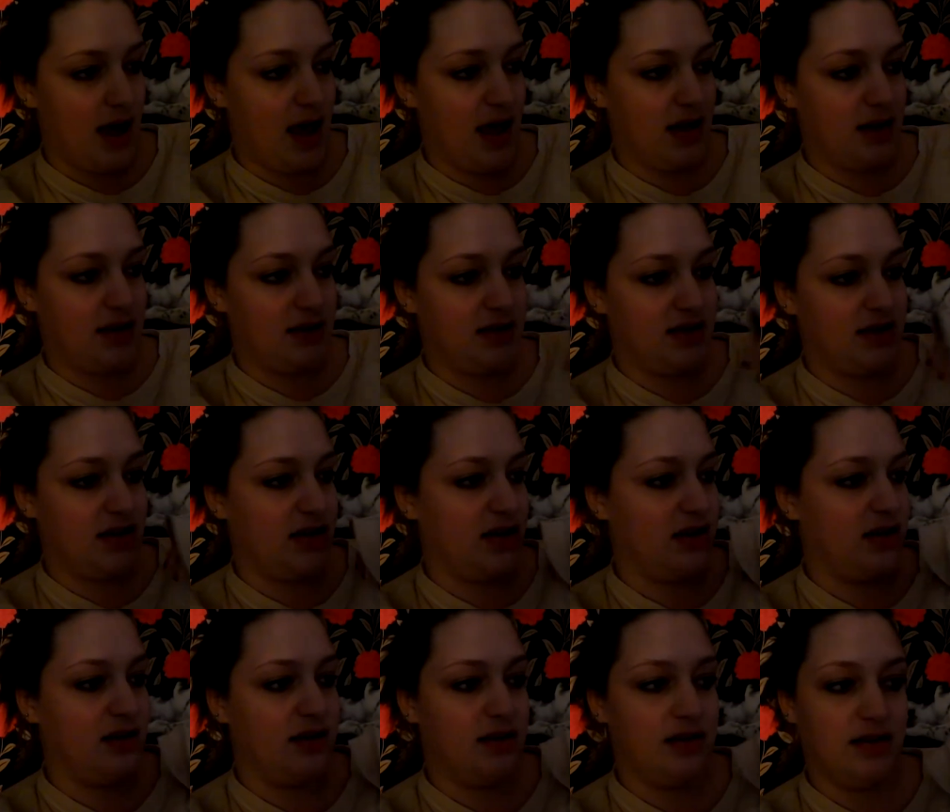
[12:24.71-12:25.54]
and
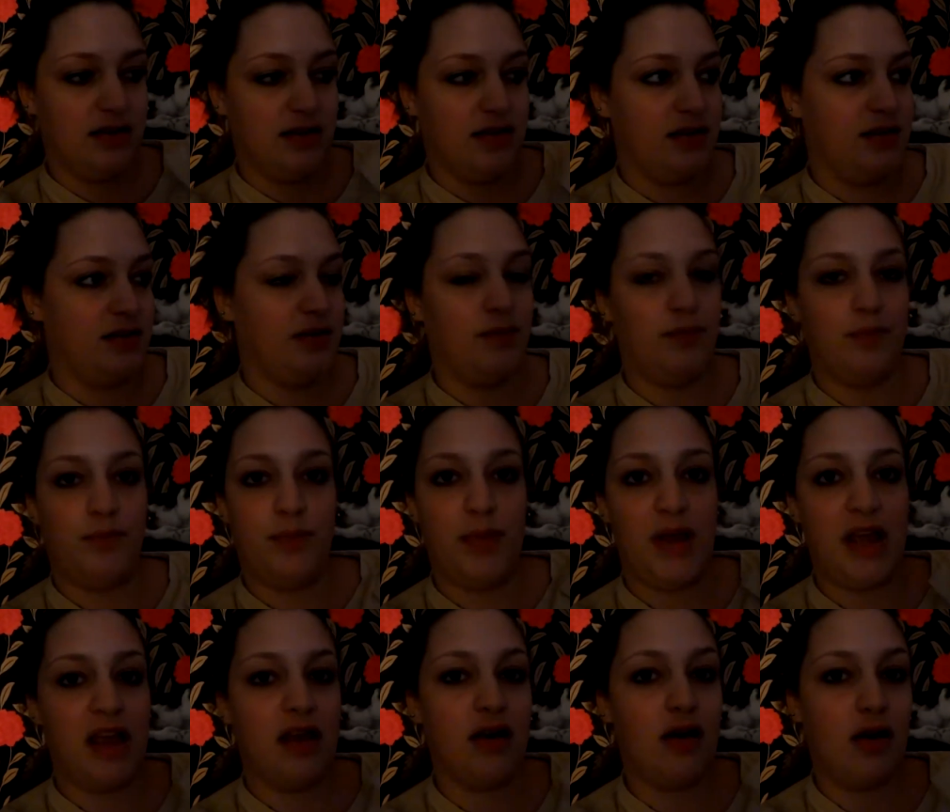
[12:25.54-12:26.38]

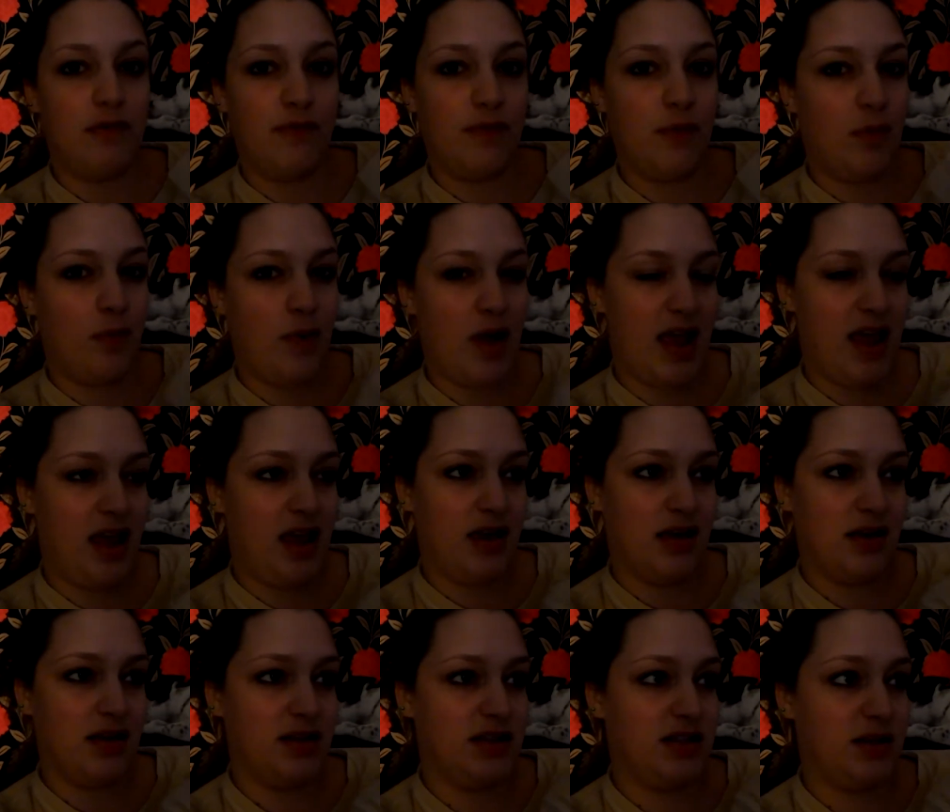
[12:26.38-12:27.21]
being
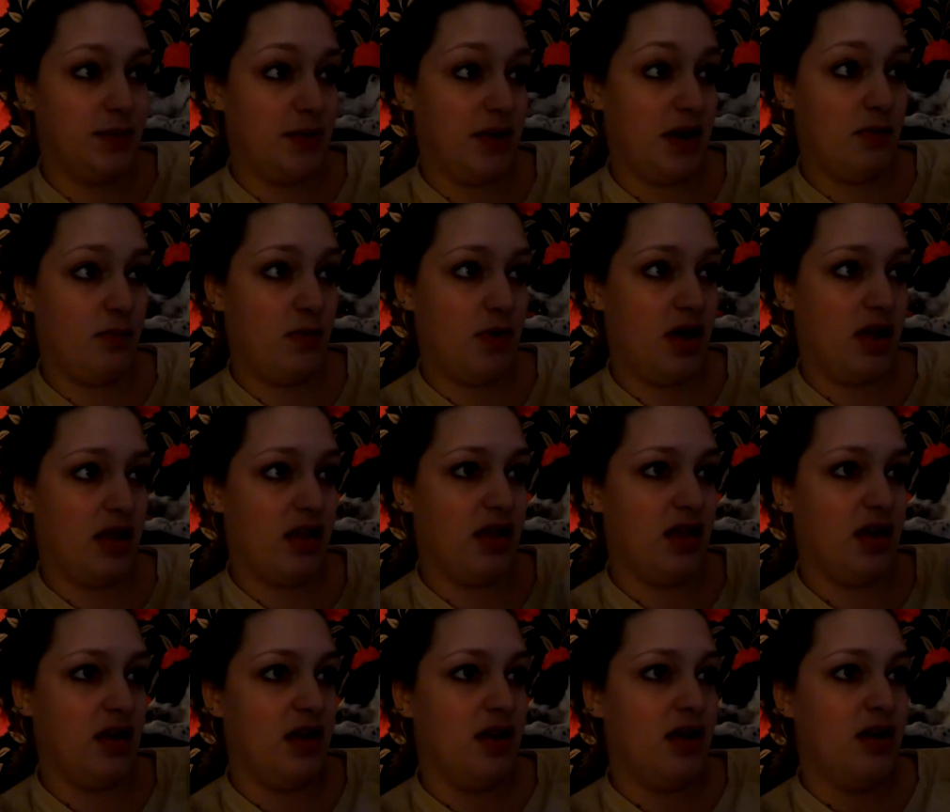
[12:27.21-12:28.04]
overweight to begin
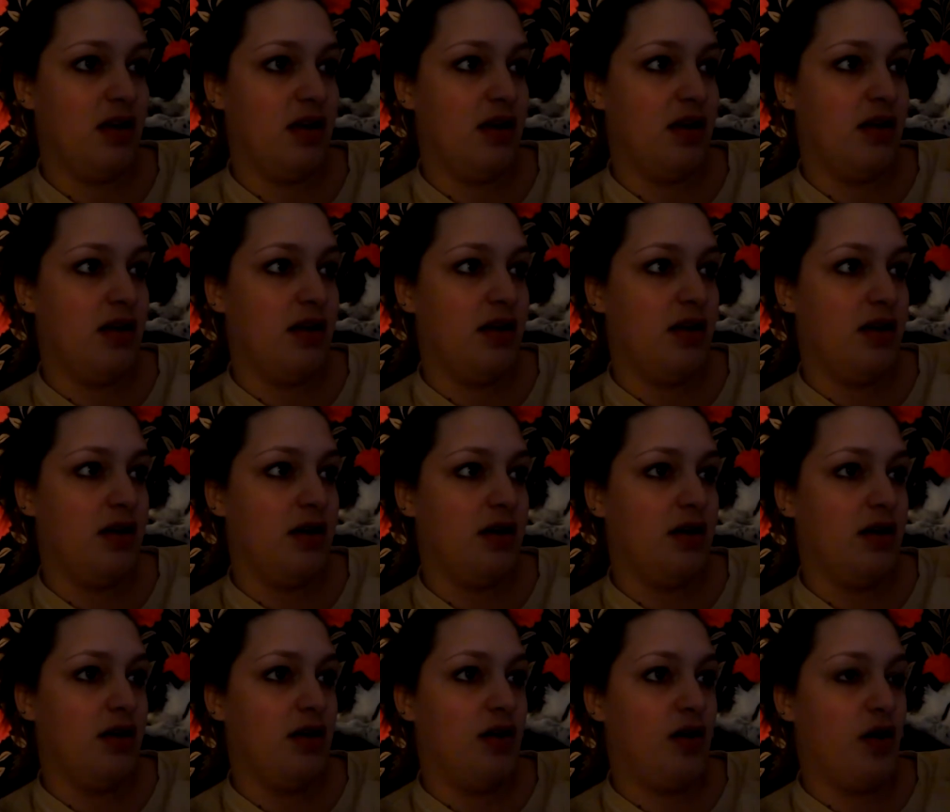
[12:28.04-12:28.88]
with
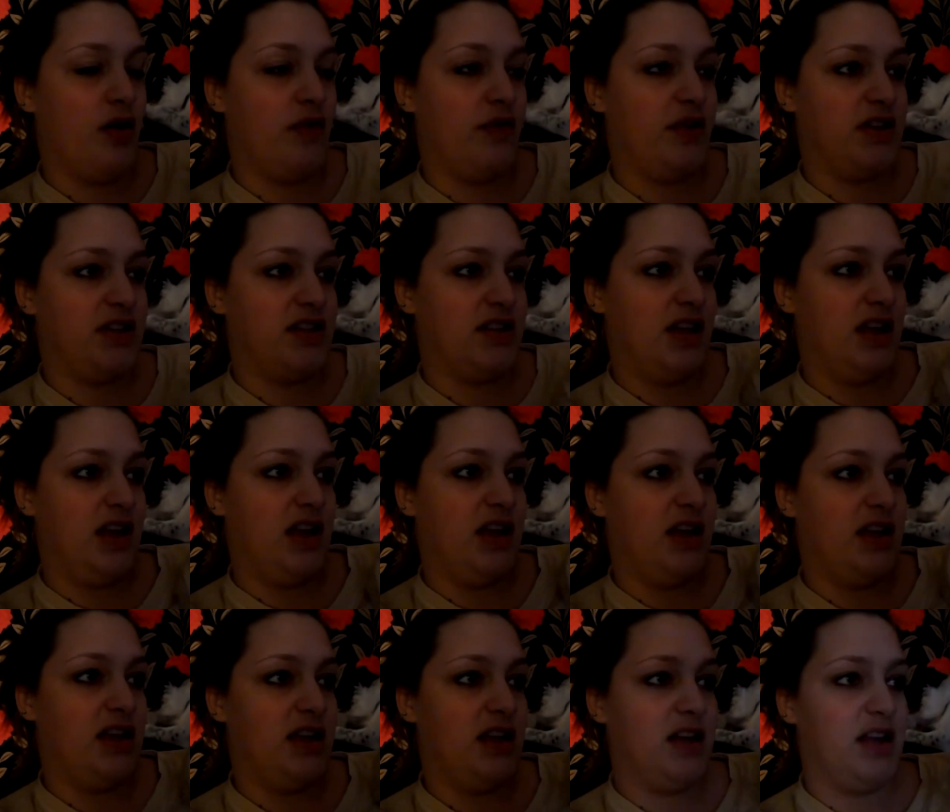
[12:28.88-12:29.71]

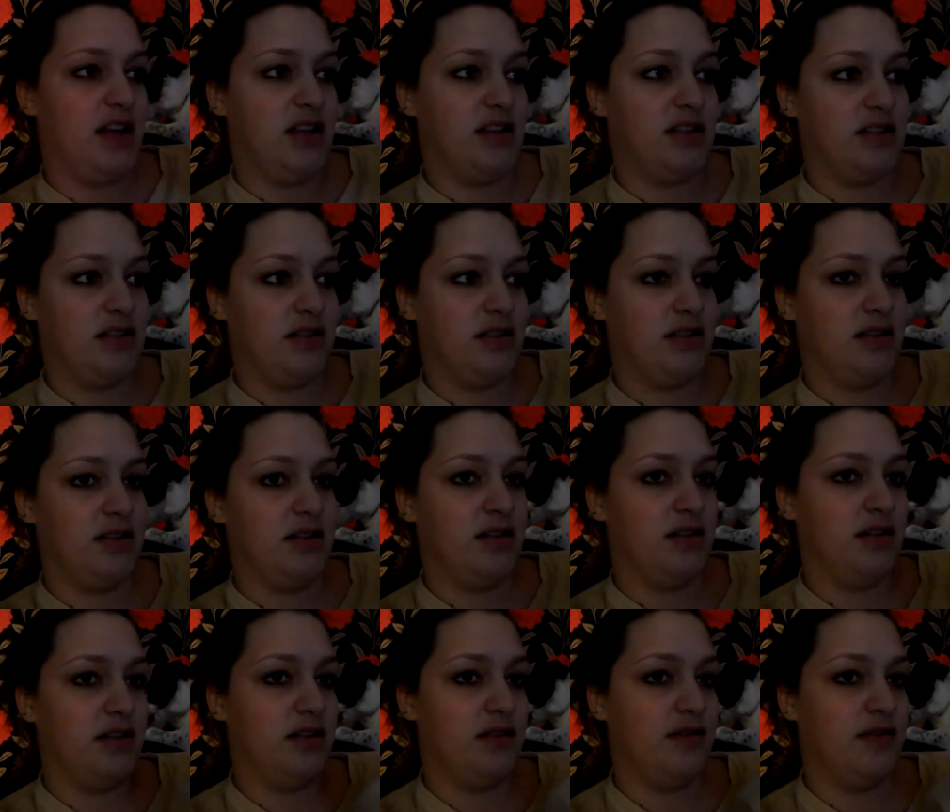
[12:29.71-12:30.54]
obviously isn't
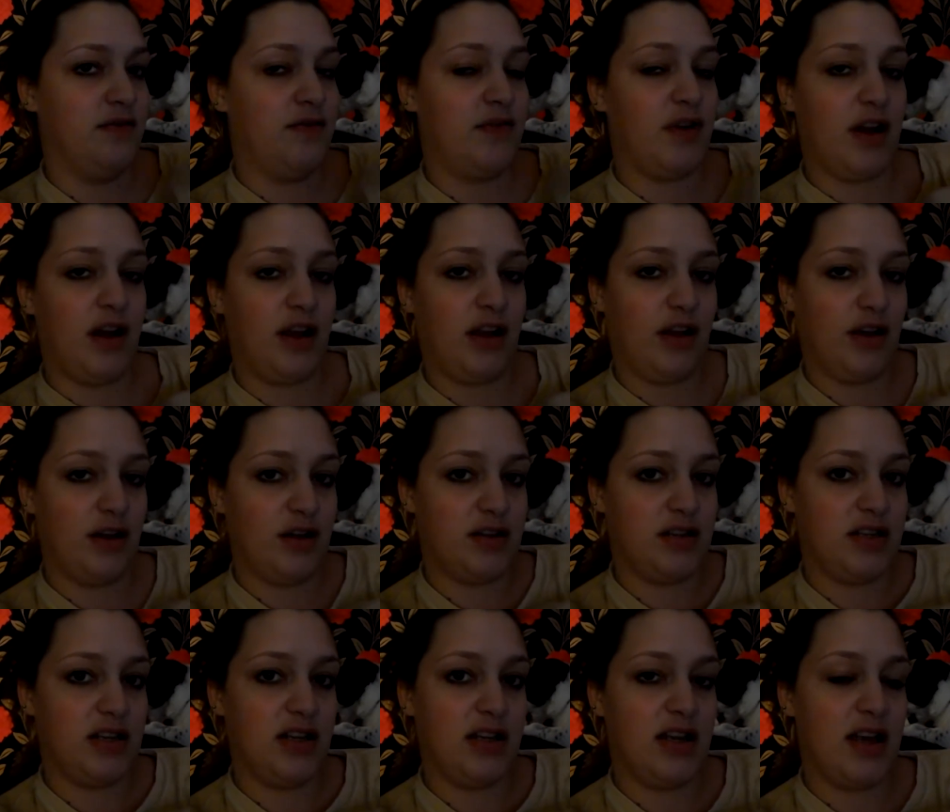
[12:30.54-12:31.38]
very
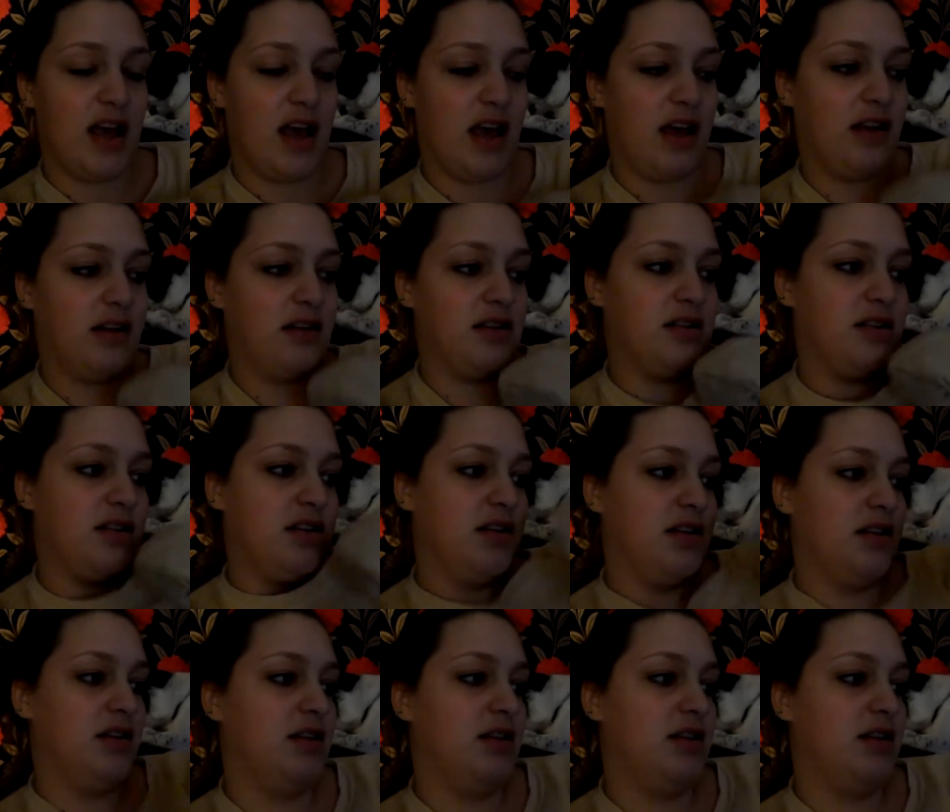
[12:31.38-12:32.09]
good and